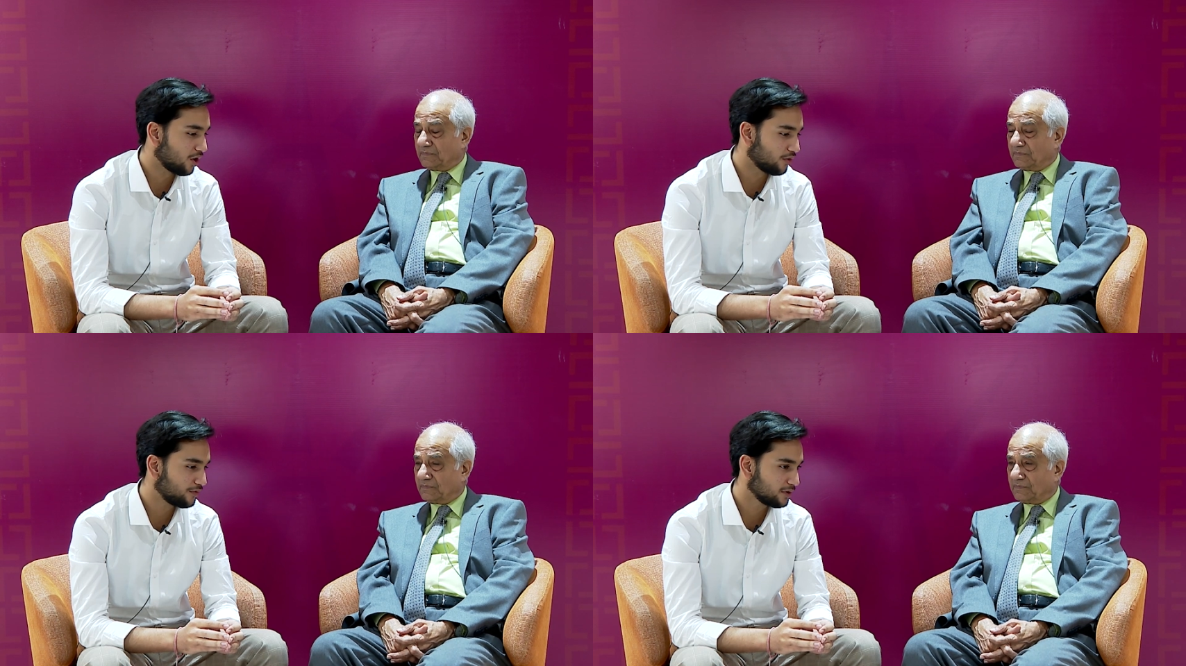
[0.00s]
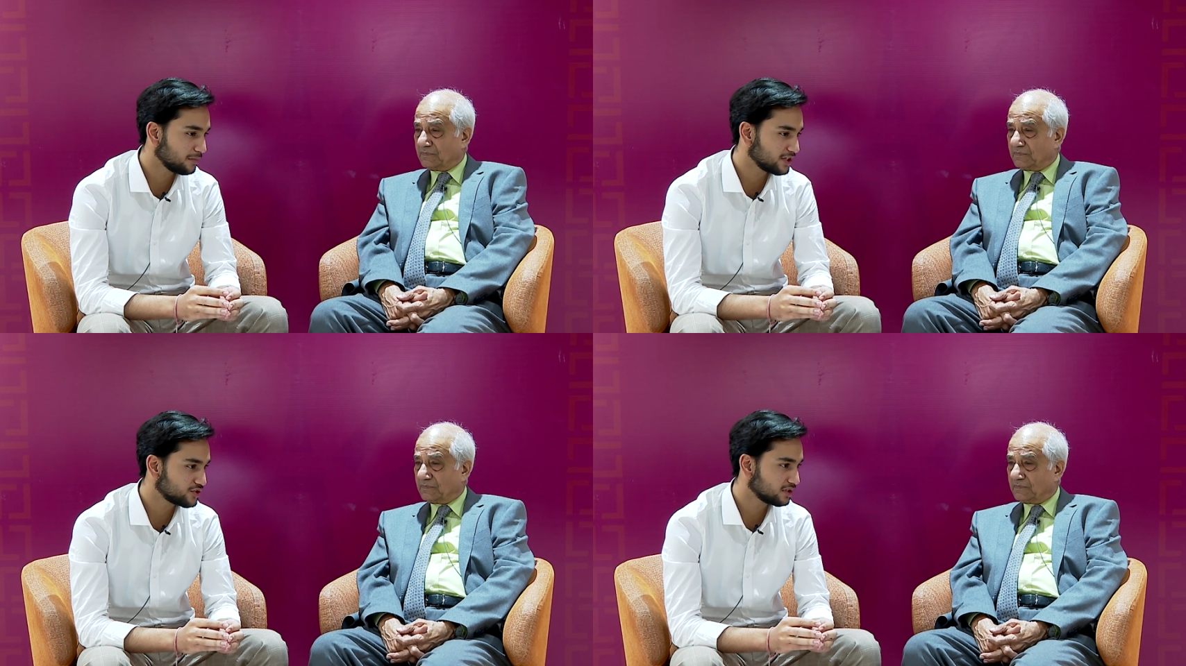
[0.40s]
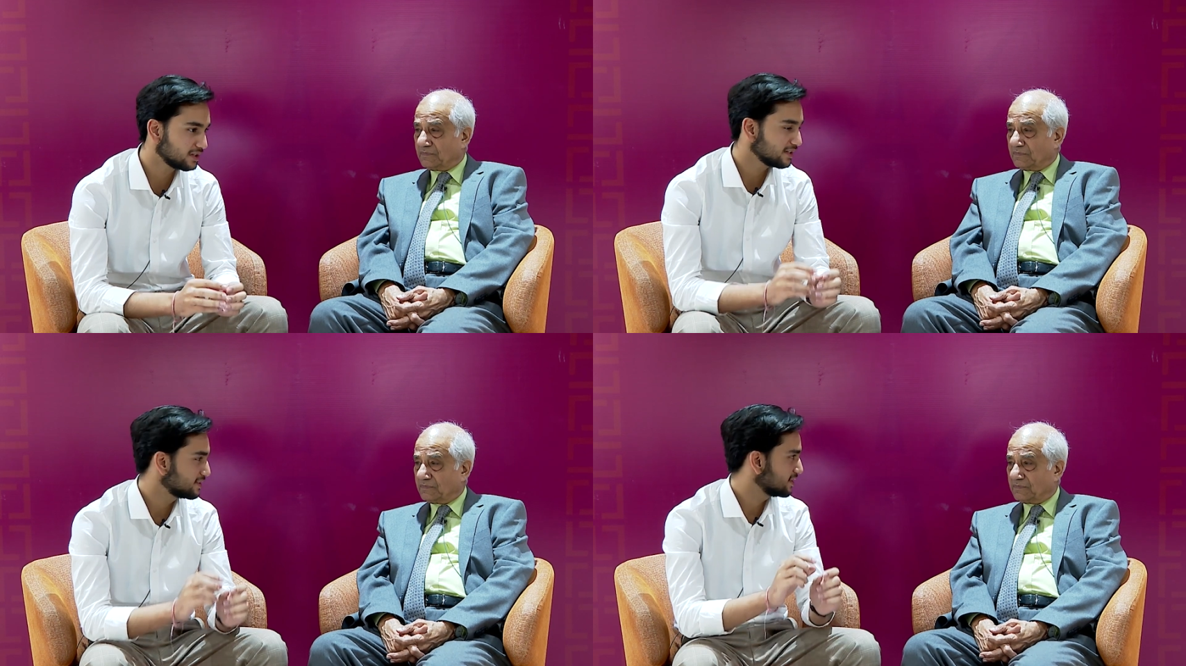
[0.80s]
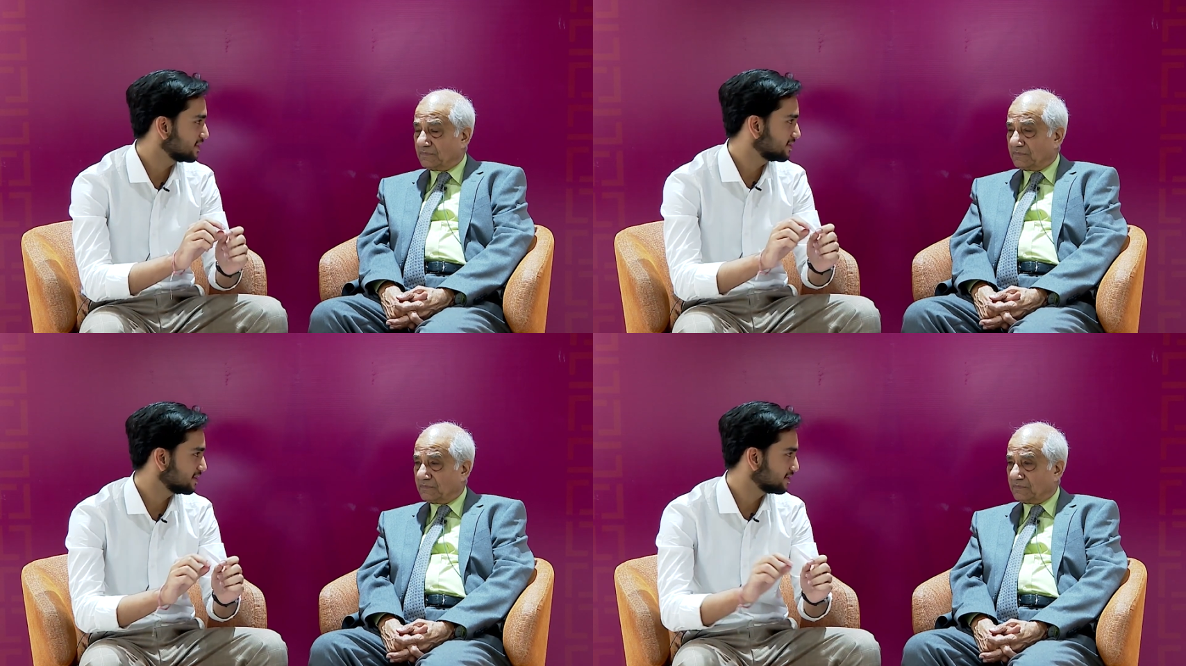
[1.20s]
Speaker 1: often mention the
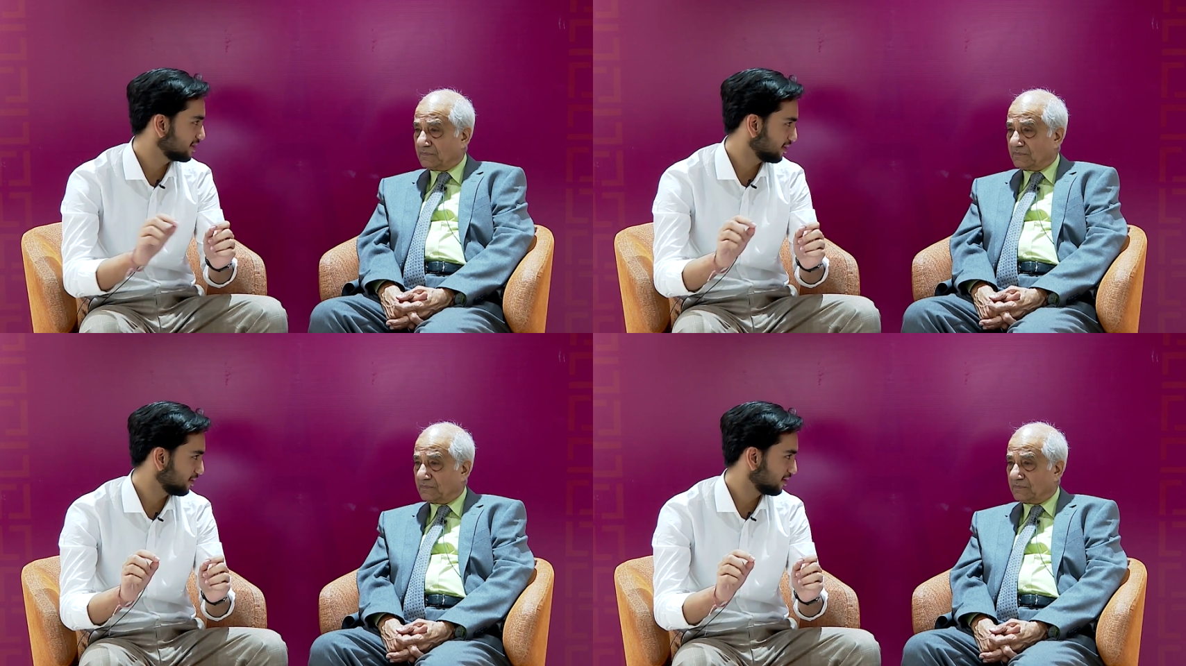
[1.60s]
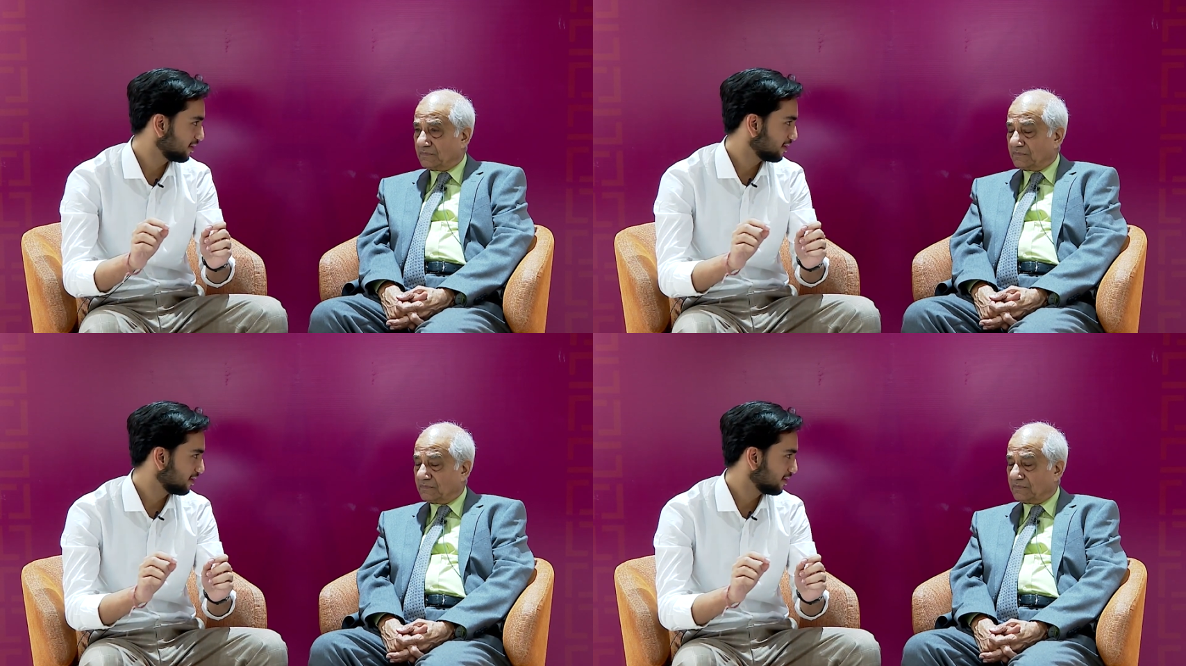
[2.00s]
CCC,